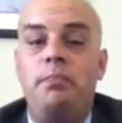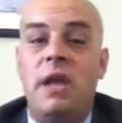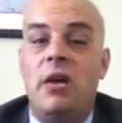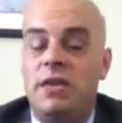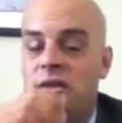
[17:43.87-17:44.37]

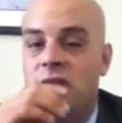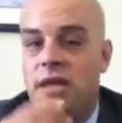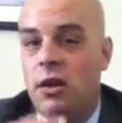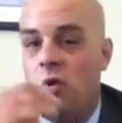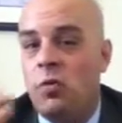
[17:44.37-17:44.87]
Now this
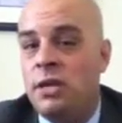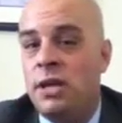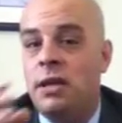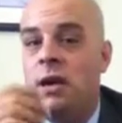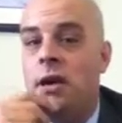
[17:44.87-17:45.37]
is the
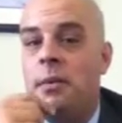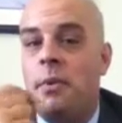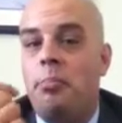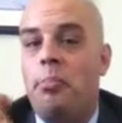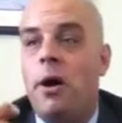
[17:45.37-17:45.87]
only
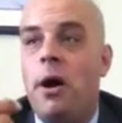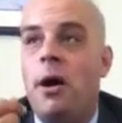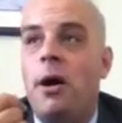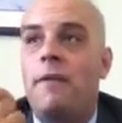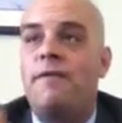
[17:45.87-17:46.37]

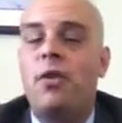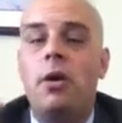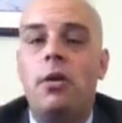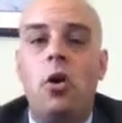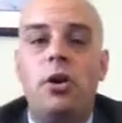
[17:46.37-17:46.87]

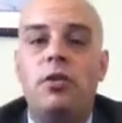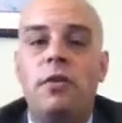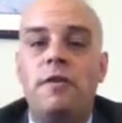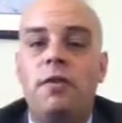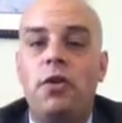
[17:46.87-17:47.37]

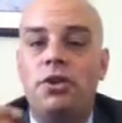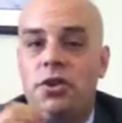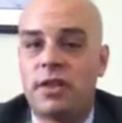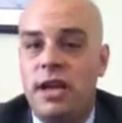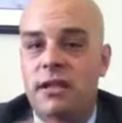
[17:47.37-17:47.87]
article of
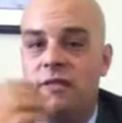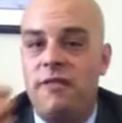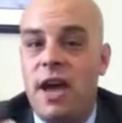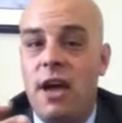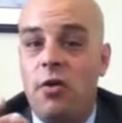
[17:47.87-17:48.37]
furniture that is
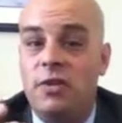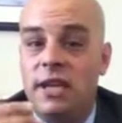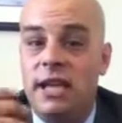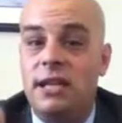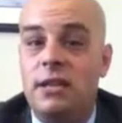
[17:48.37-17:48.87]
found
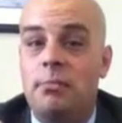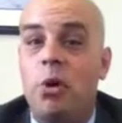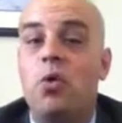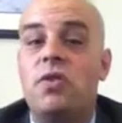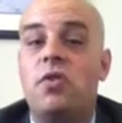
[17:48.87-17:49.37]
in the
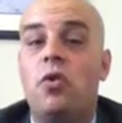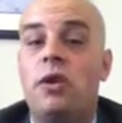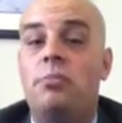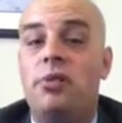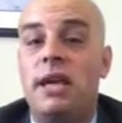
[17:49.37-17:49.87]
most
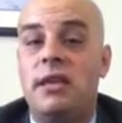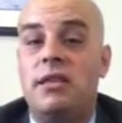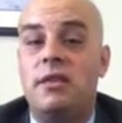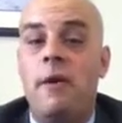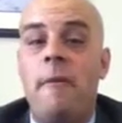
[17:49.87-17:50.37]
holy
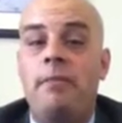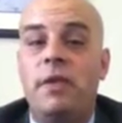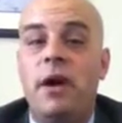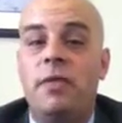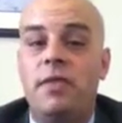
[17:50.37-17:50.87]
place
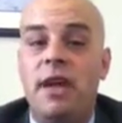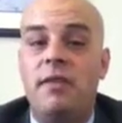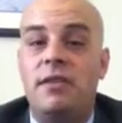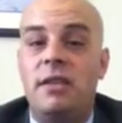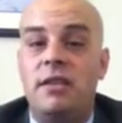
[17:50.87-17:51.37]
of the
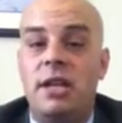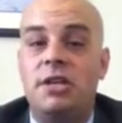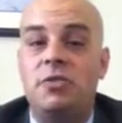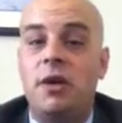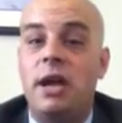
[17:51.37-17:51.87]
heavenly
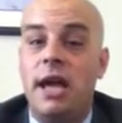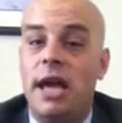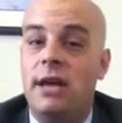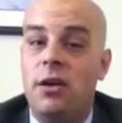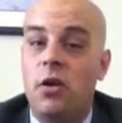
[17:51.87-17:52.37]
sanctuary,
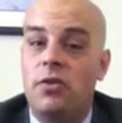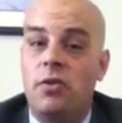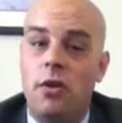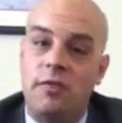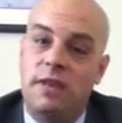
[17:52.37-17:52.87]
and
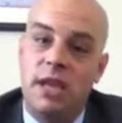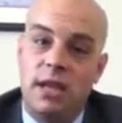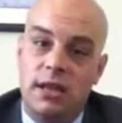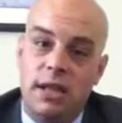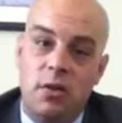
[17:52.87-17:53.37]
also of
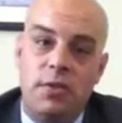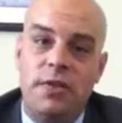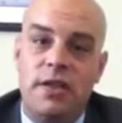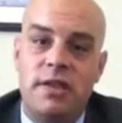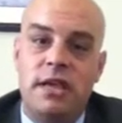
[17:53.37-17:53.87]
the
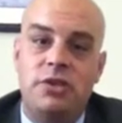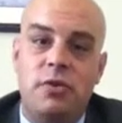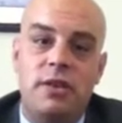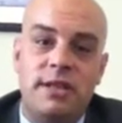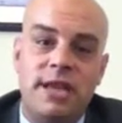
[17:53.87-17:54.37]
earthly
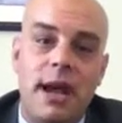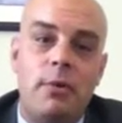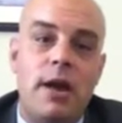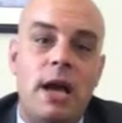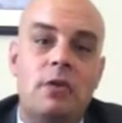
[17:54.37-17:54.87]
sanctuary, the
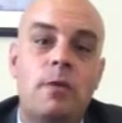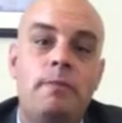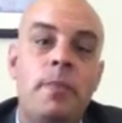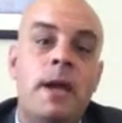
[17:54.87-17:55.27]
tabernacle.